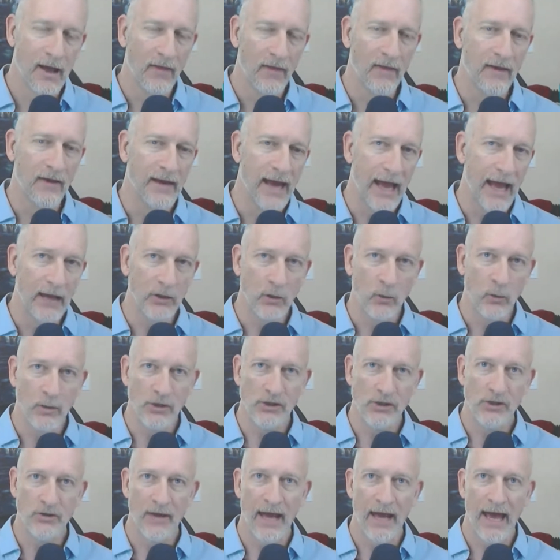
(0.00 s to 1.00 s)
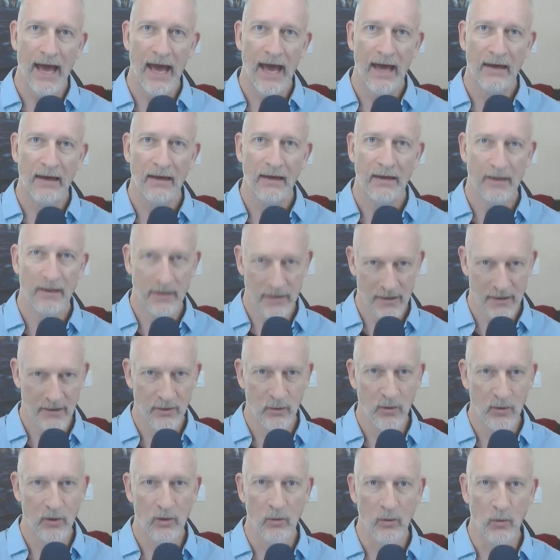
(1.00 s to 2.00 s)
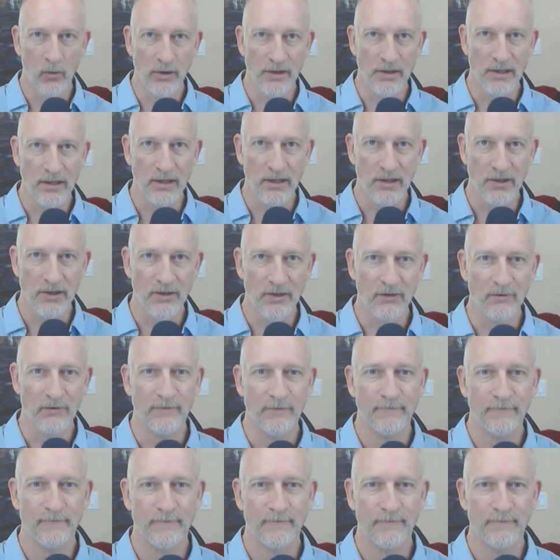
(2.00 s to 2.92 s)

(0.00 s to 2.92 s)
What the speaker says: the dad you wish you had. We'll see you soon.